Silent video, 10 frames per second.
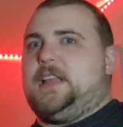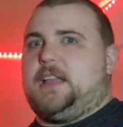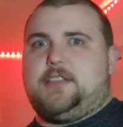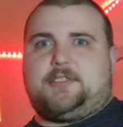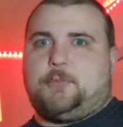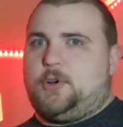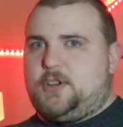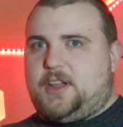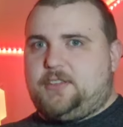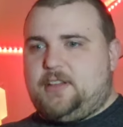and it's more
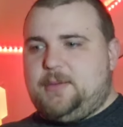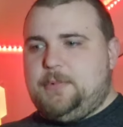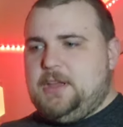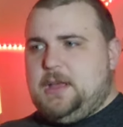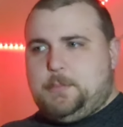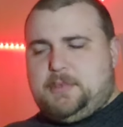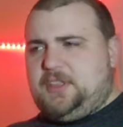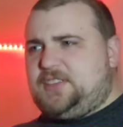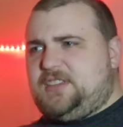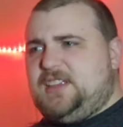nighttime, but like
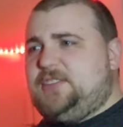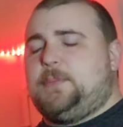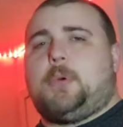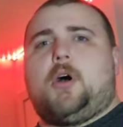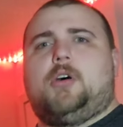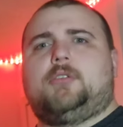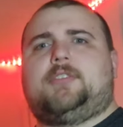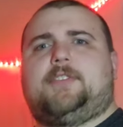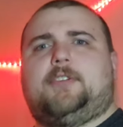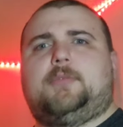scenes like Paul's
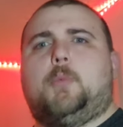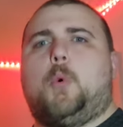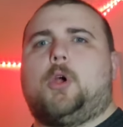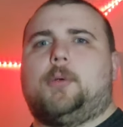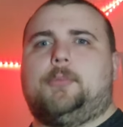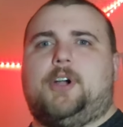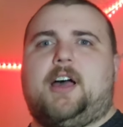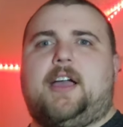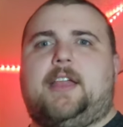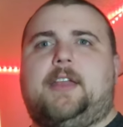first worm
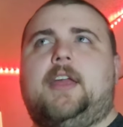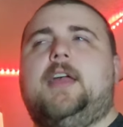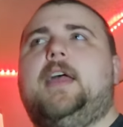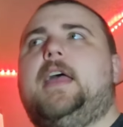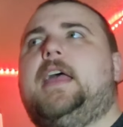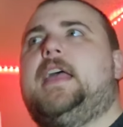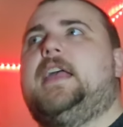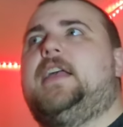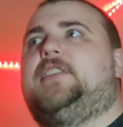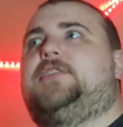ride
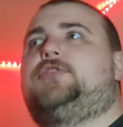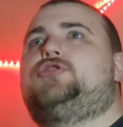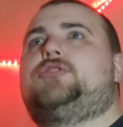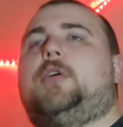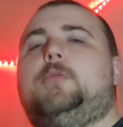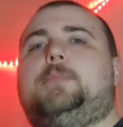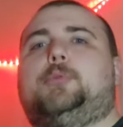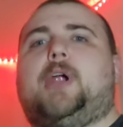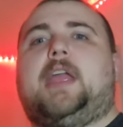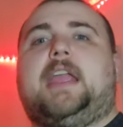is so
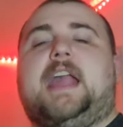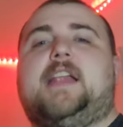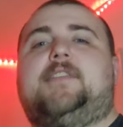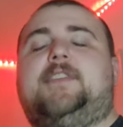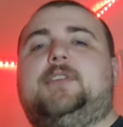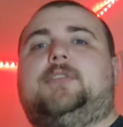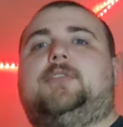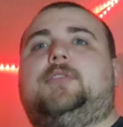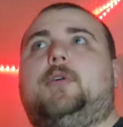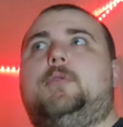bright and it feels
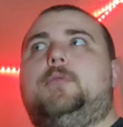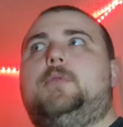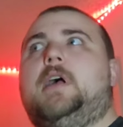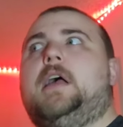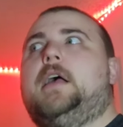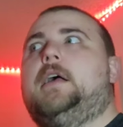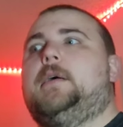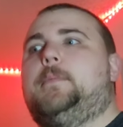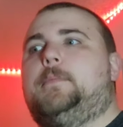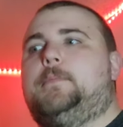so
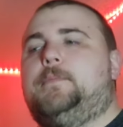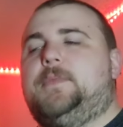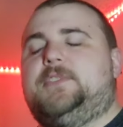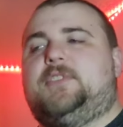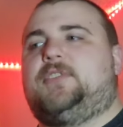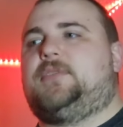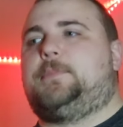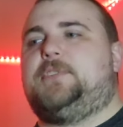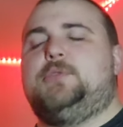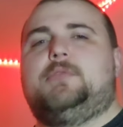just
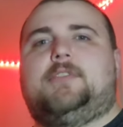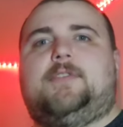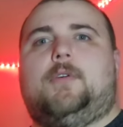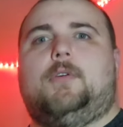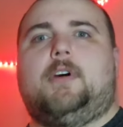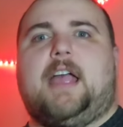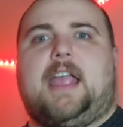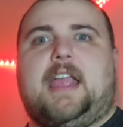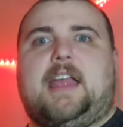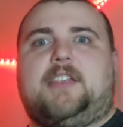beautiful,
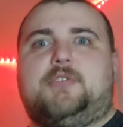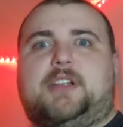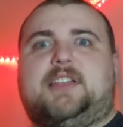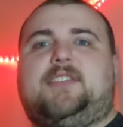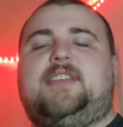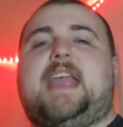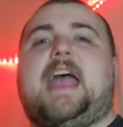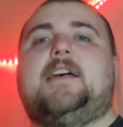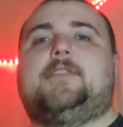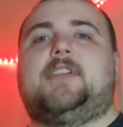and you can see
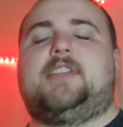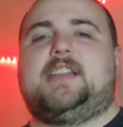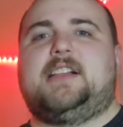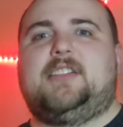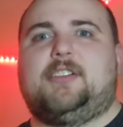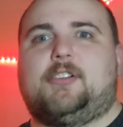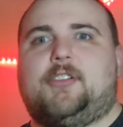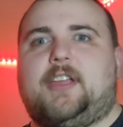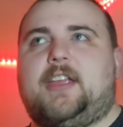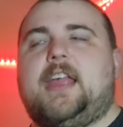everything
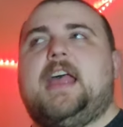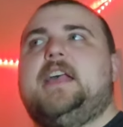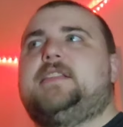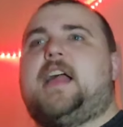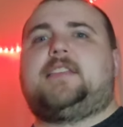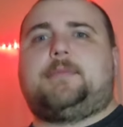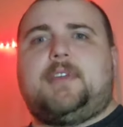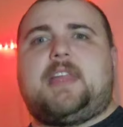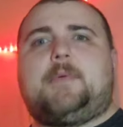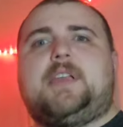clearly. That's something
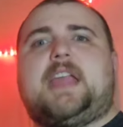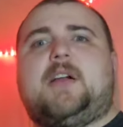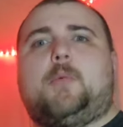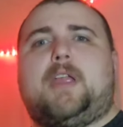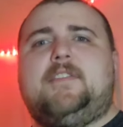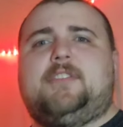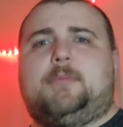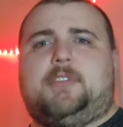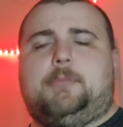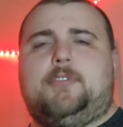that we get away from
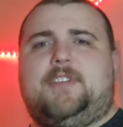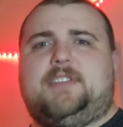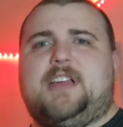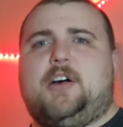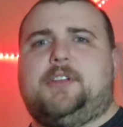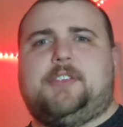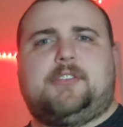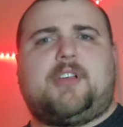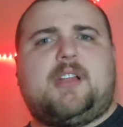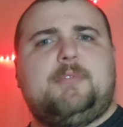with movies nowadays. There's a
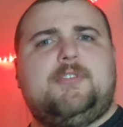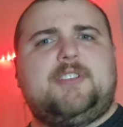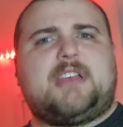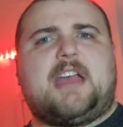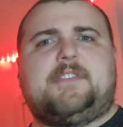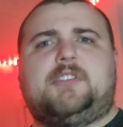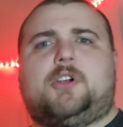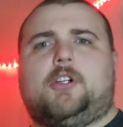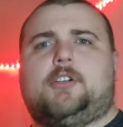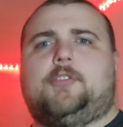lot of movies that have a
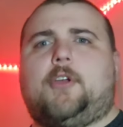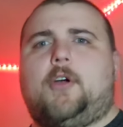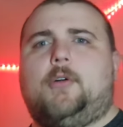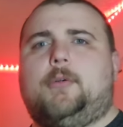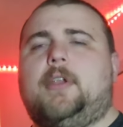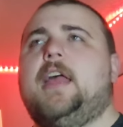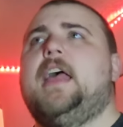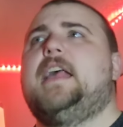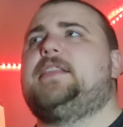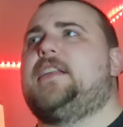darker tone
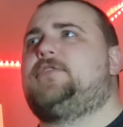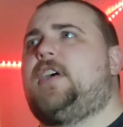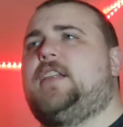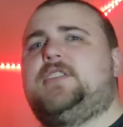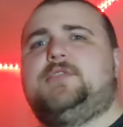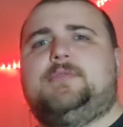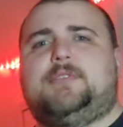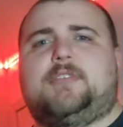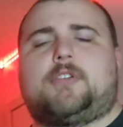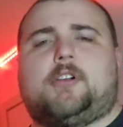that try to use the
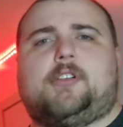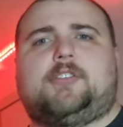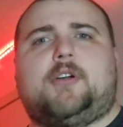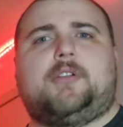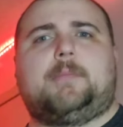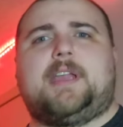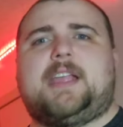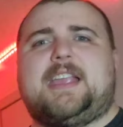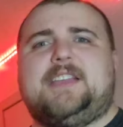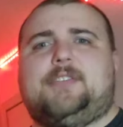darker tone to make
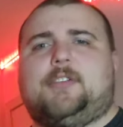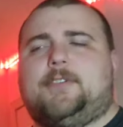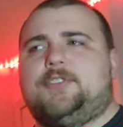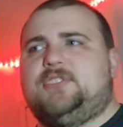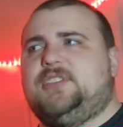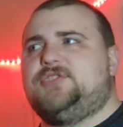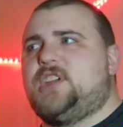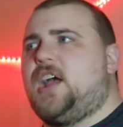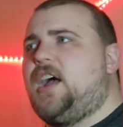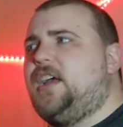it easier for
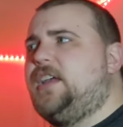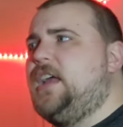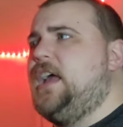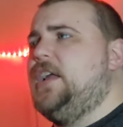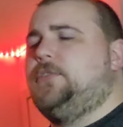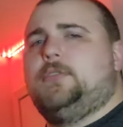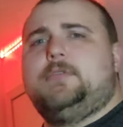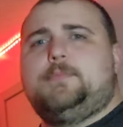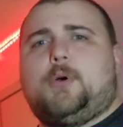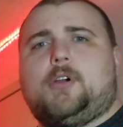CGI.
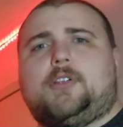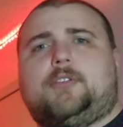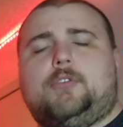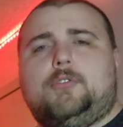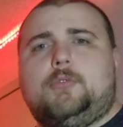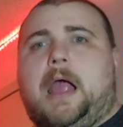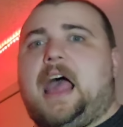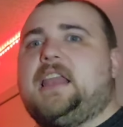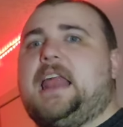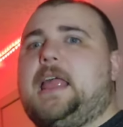Dune Part Two
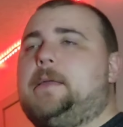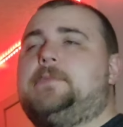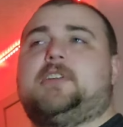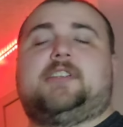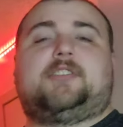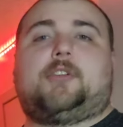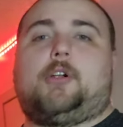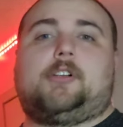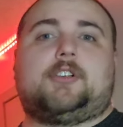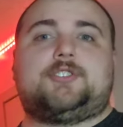had its
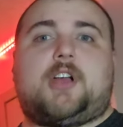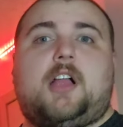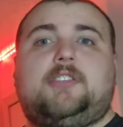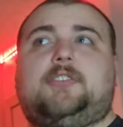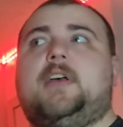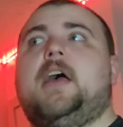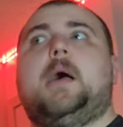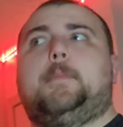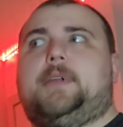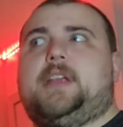darker shots,
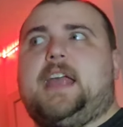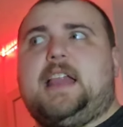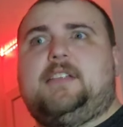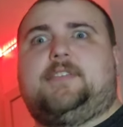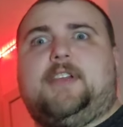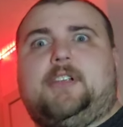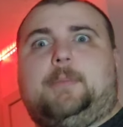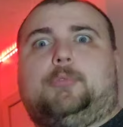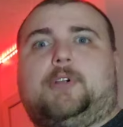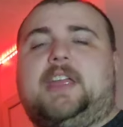but it had its very
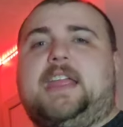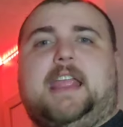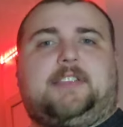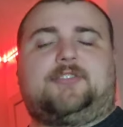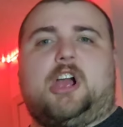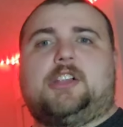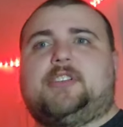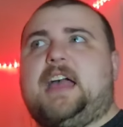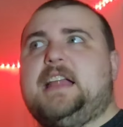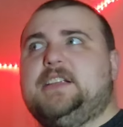bright shots. It
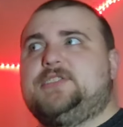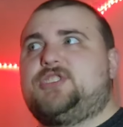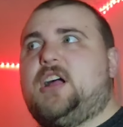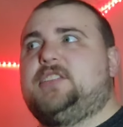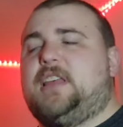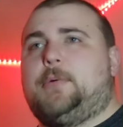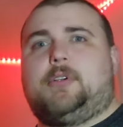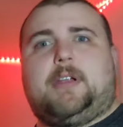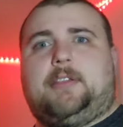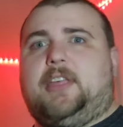had its shots that were
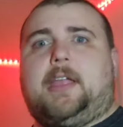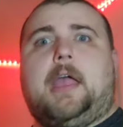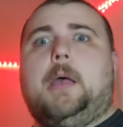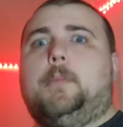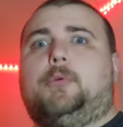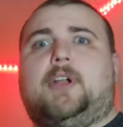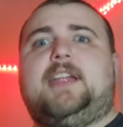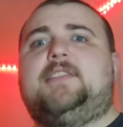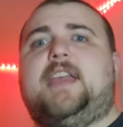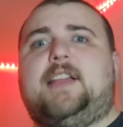in like bright
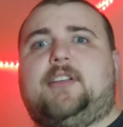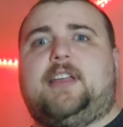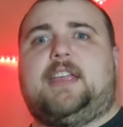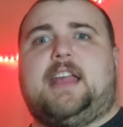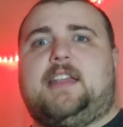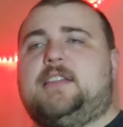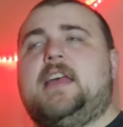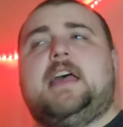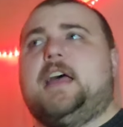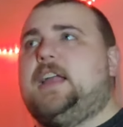daylight. And
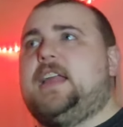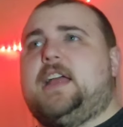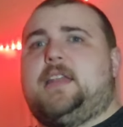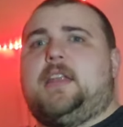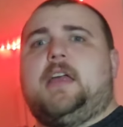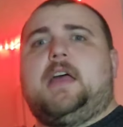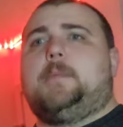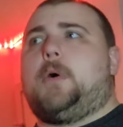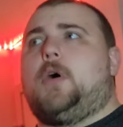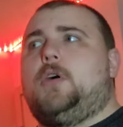again,
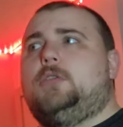Paul